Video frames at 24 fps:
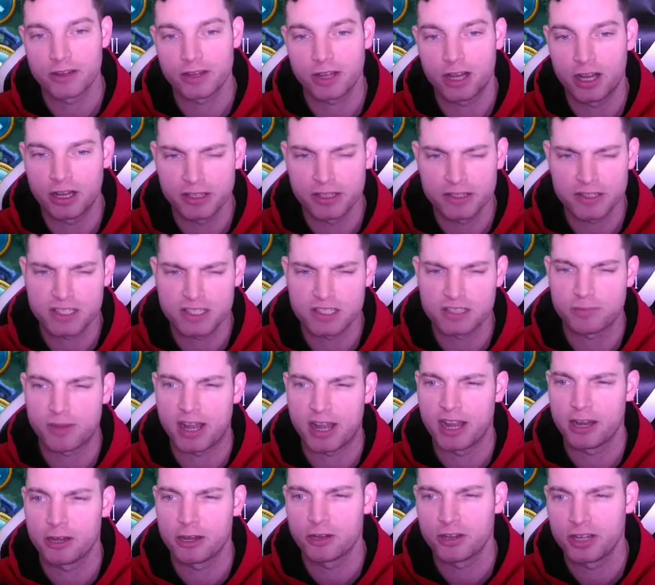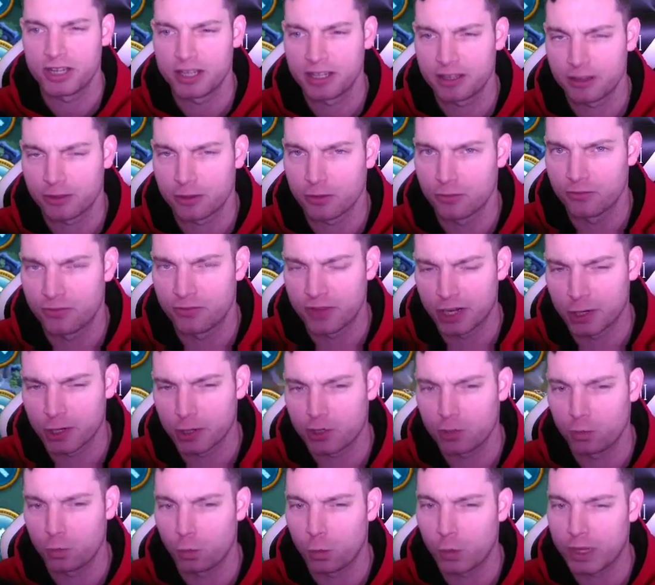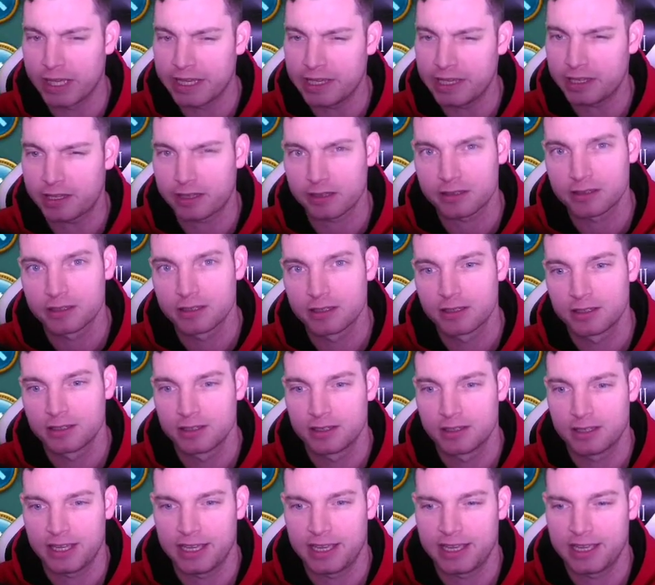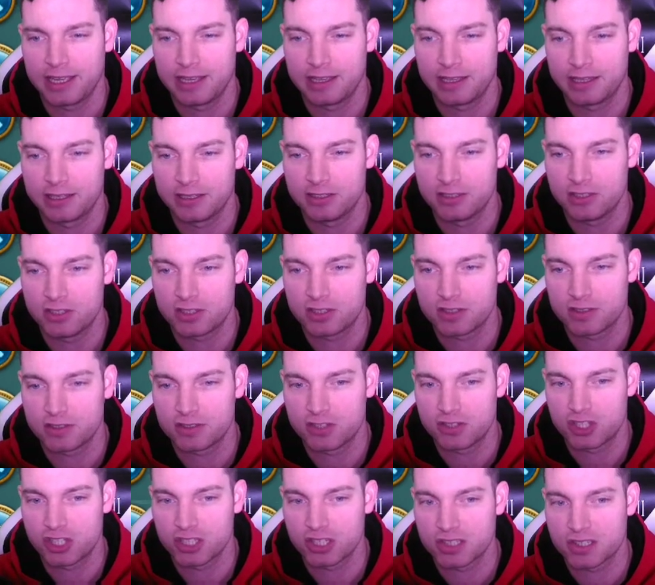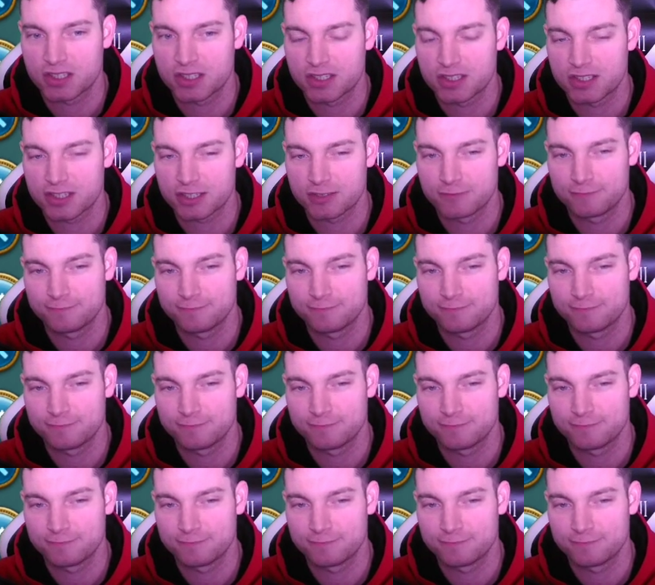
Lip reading: uninspiring, they're very weak, and just,